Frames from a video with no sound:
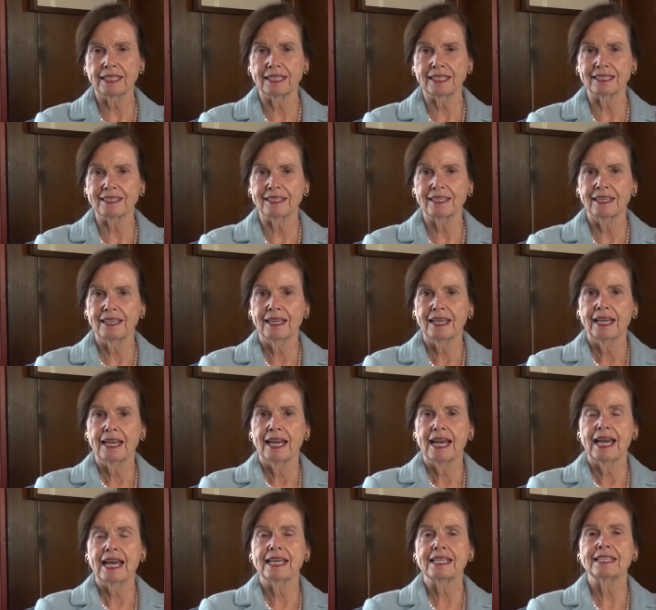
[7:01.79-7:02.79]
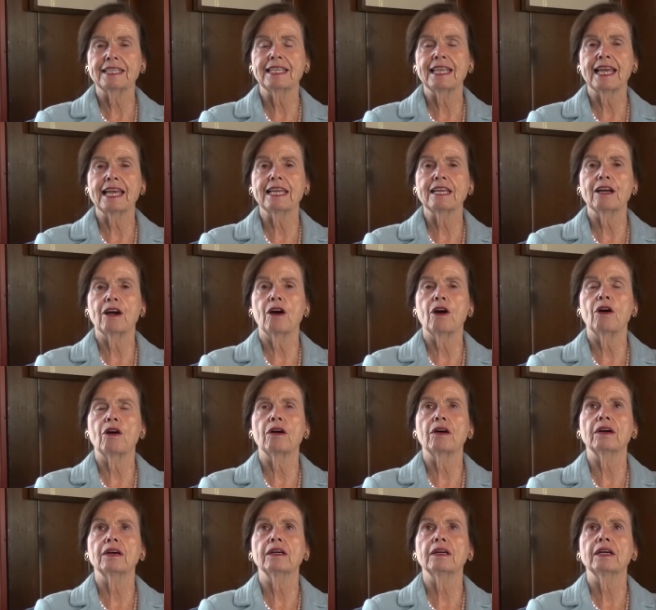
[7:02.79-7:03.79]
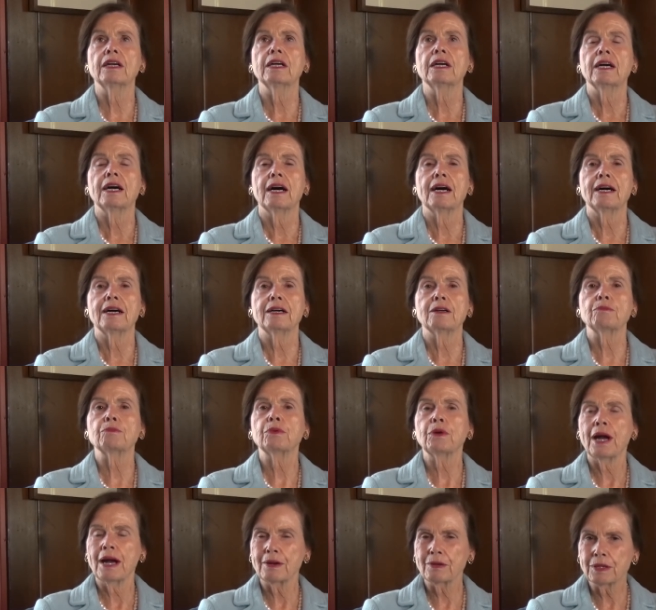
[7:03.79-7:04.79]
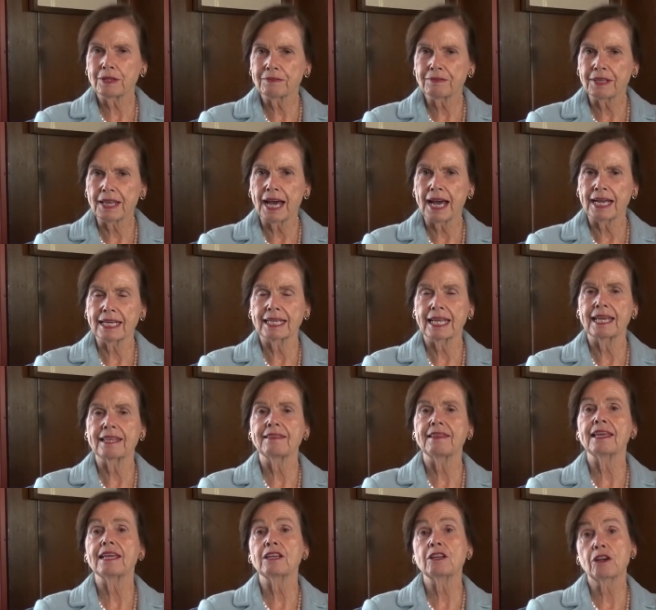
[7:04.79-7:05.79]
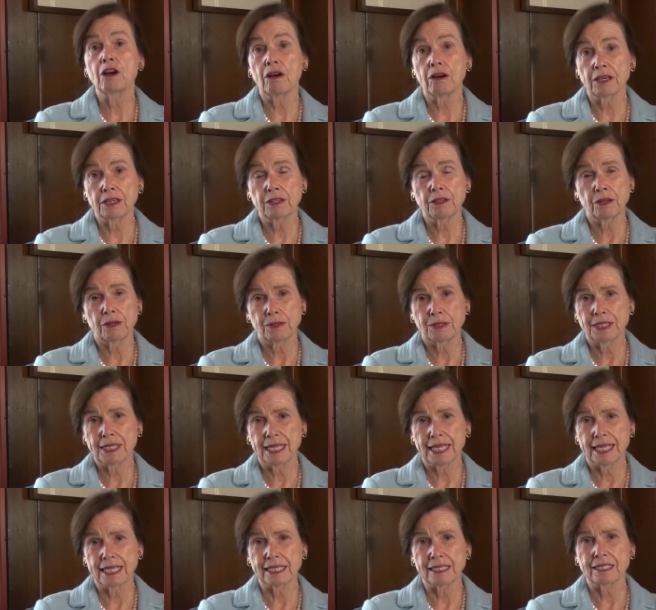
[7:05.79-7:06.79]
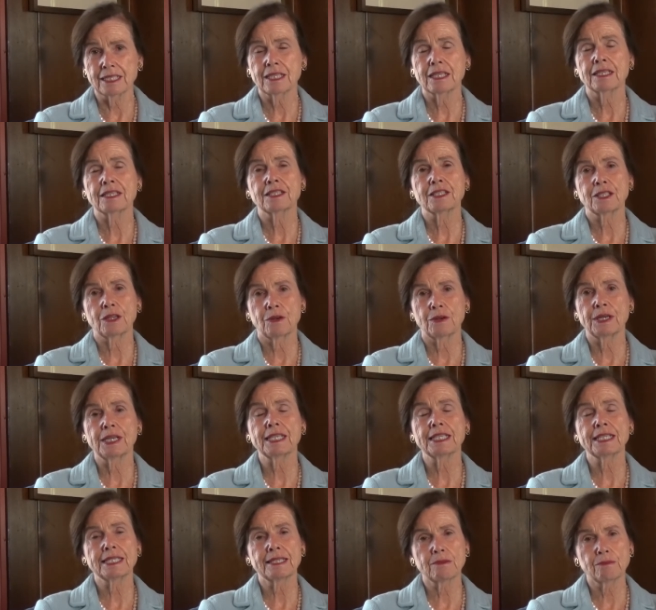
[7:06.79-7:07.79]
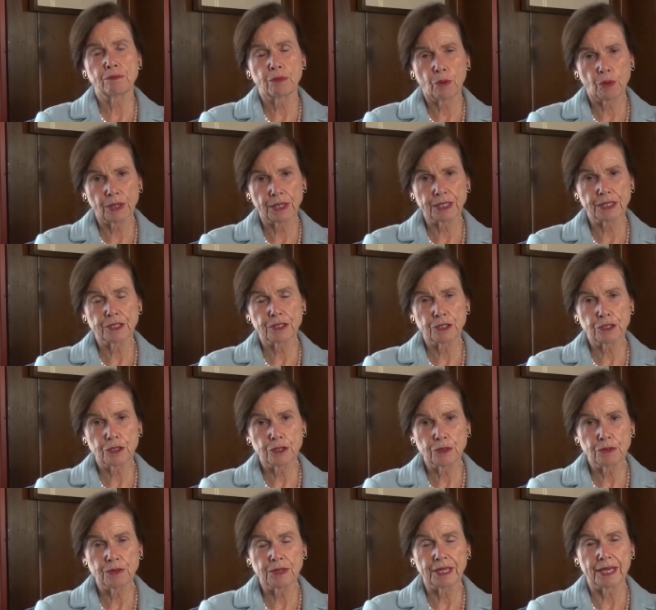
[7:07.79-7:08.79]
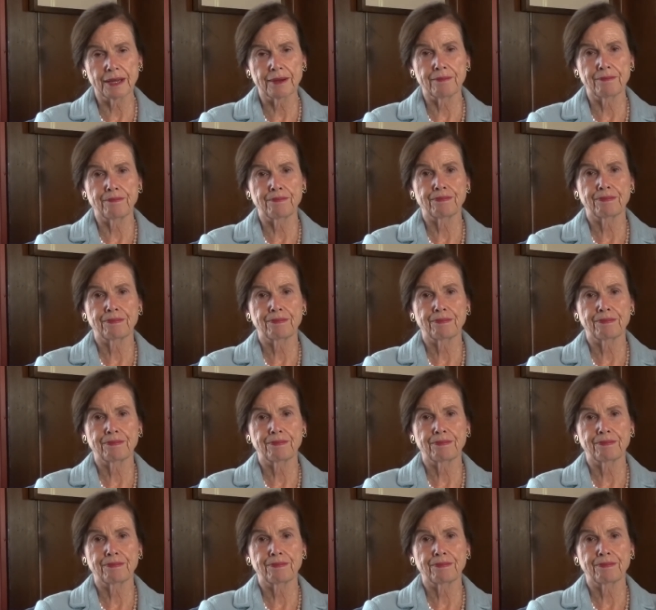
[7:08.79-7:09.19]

it, and they are proud of that, and they guard those things. So it is important to them.